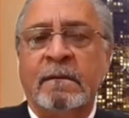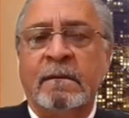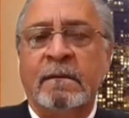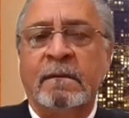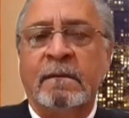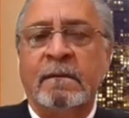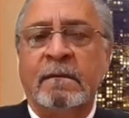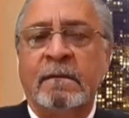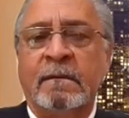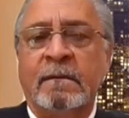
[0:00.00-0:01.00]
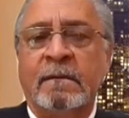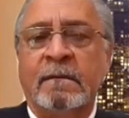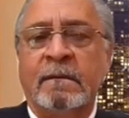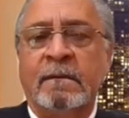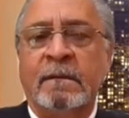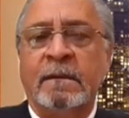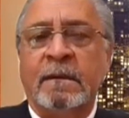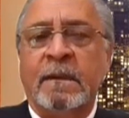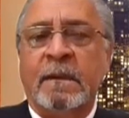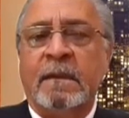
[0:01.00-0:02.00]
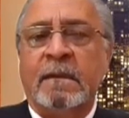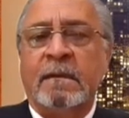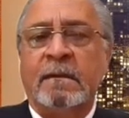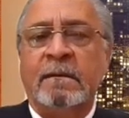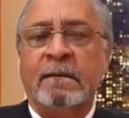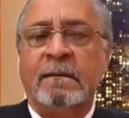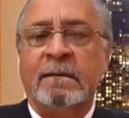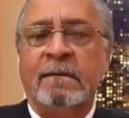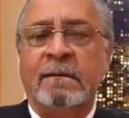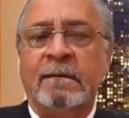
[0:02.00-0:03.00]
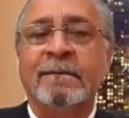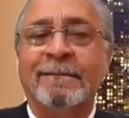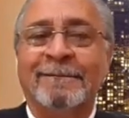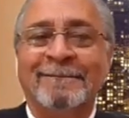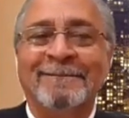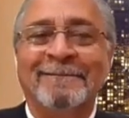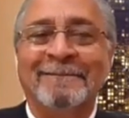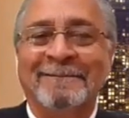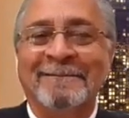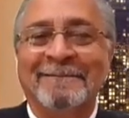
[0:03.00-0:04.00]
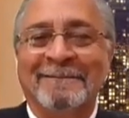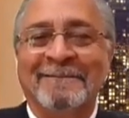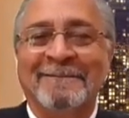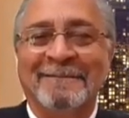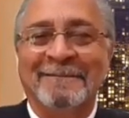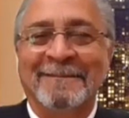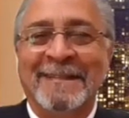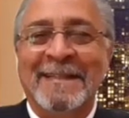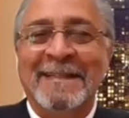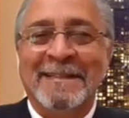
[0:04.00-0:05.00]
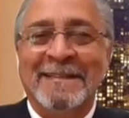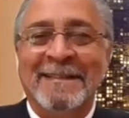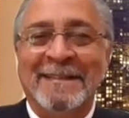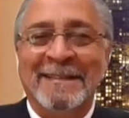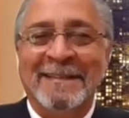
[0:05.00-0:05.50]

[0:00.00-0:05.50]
(not speaking)